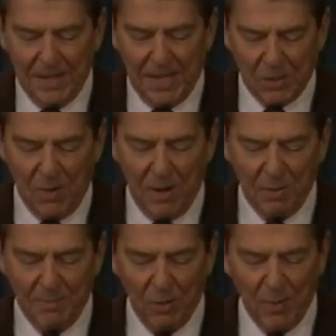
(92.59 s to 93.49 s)
And that's why
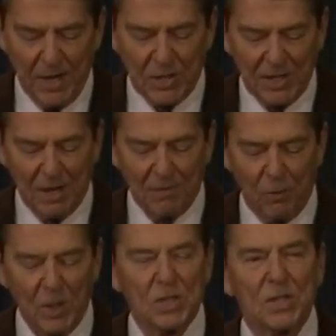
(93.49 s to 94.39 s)
we've been raising our
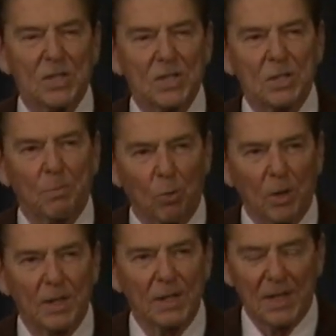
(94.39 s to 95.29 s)
voices in
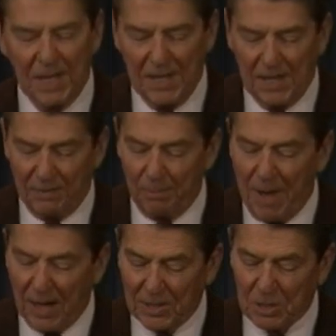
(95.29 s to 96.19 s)
support of a
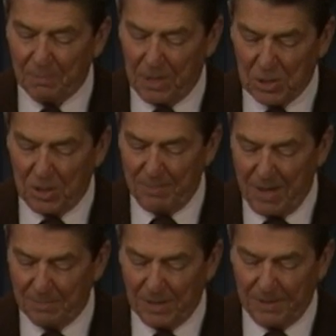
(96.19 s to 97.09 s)
balanced budget
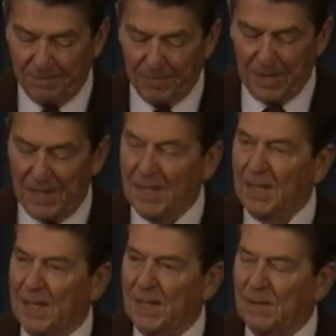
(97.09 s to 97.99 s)
amendment.
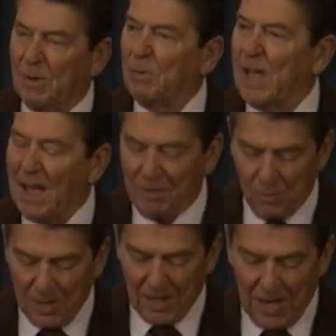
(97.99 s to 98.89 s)
What we
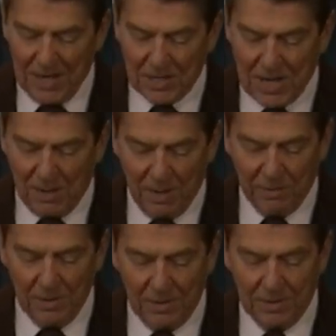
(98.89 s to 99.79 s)
haven't realized,
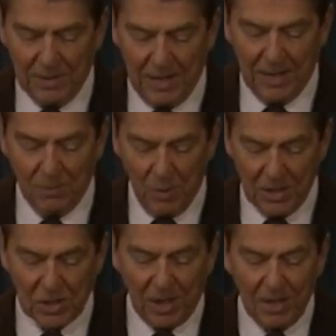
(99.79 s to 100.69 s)
however, and what
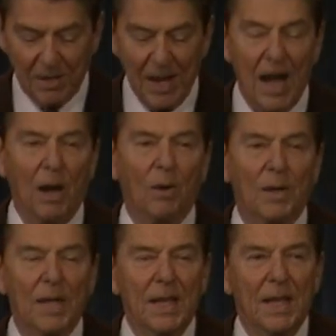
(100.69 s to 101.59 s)
is clear now,
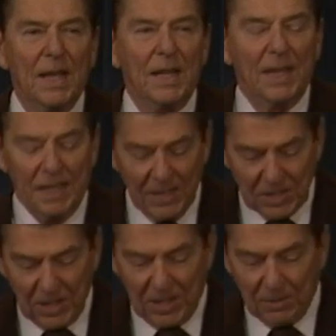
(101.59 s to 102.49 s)

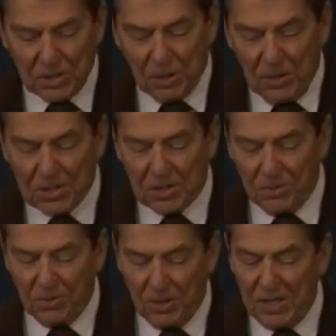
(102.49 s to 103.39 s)
is that there is
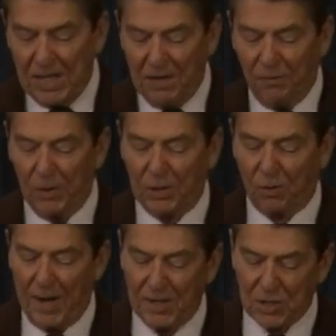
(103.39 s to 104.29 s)
also need for a
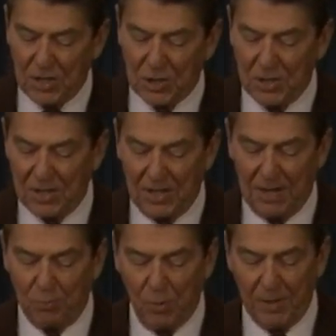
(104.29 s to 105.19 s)
transition to
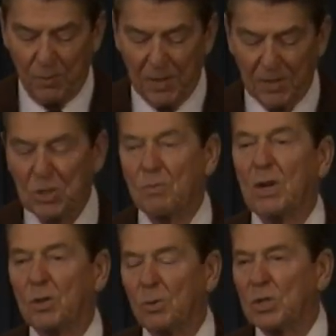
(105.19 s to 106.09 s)
that point where
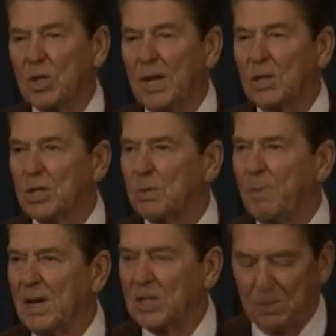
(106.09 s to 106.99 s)
structural change is
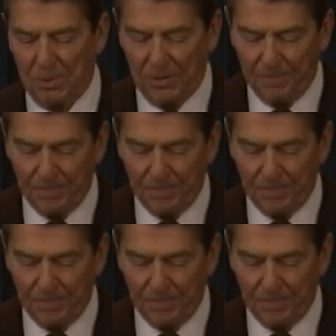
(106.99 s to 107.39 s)
possible.